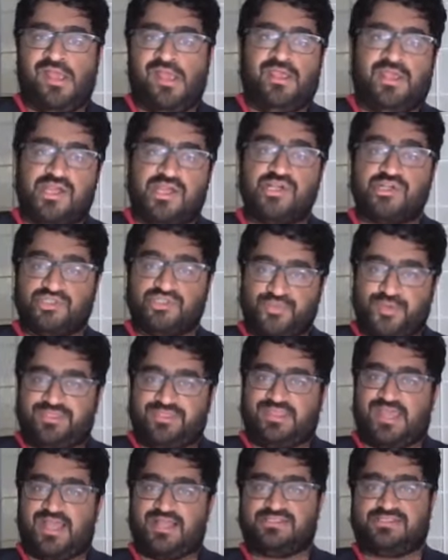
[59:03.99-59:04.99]
Here's what
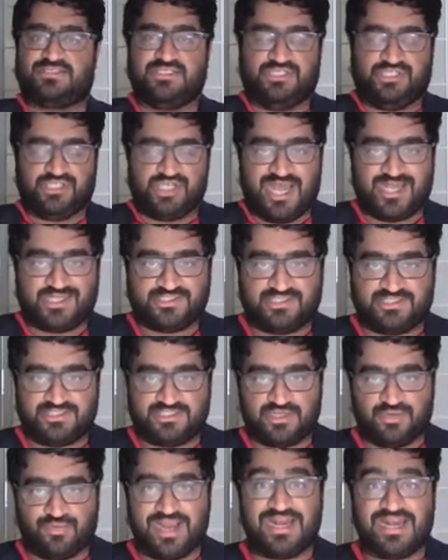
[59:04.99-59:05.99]
that suggests,
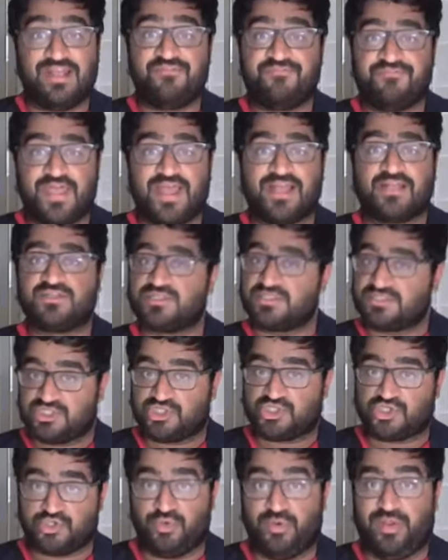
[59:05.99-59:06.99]
right? If that's
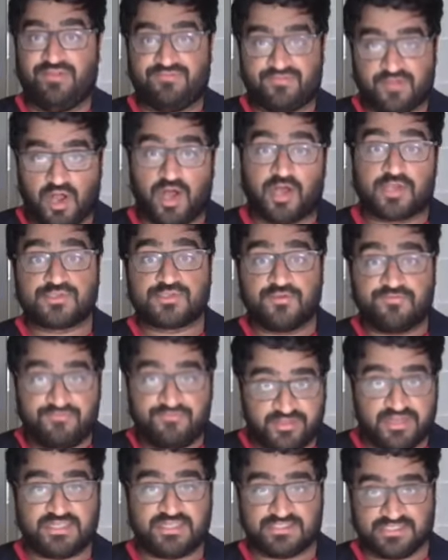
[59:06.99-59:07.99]
true, if causal
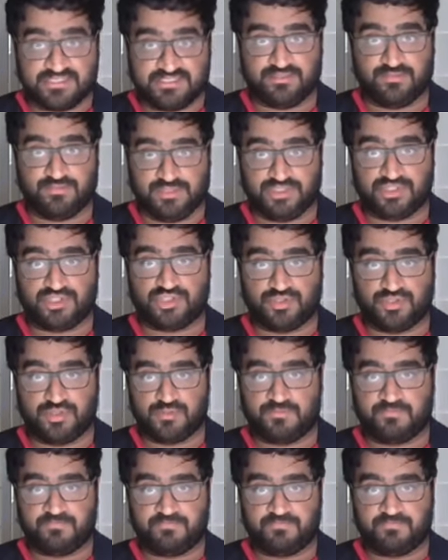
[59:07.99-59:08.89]
finitism is true,